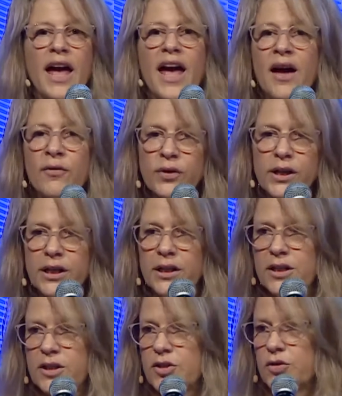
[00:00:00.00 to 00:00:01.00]
every
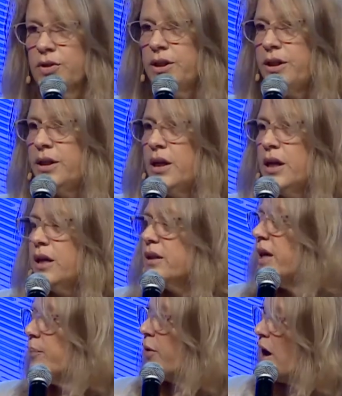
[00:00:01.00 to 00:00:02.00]
industry,
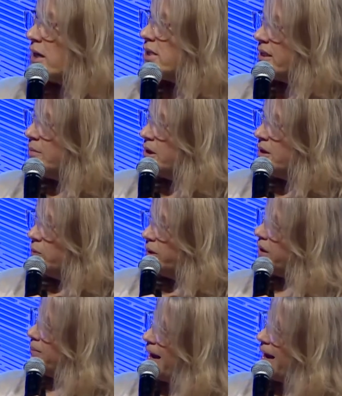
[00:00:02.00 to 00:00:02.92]
that proximity really